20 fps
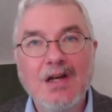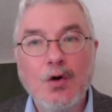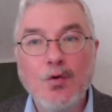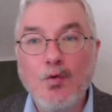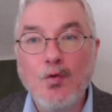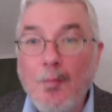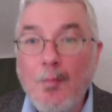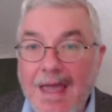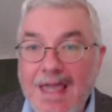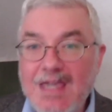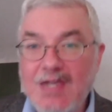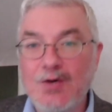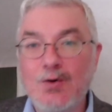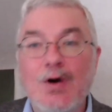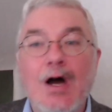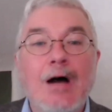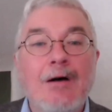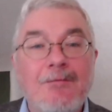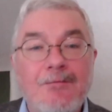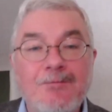will make you
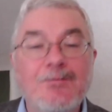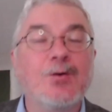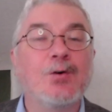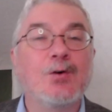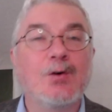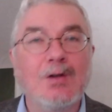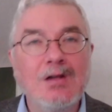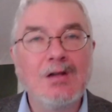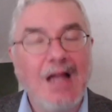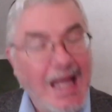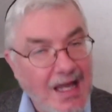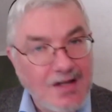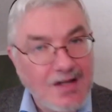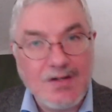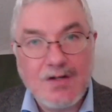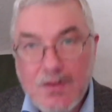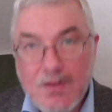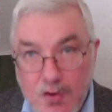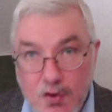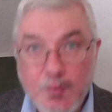fertile and
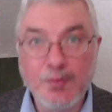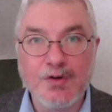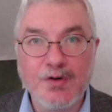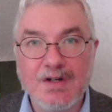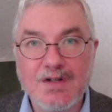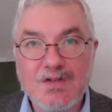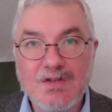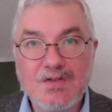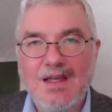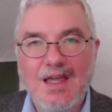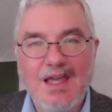numerous.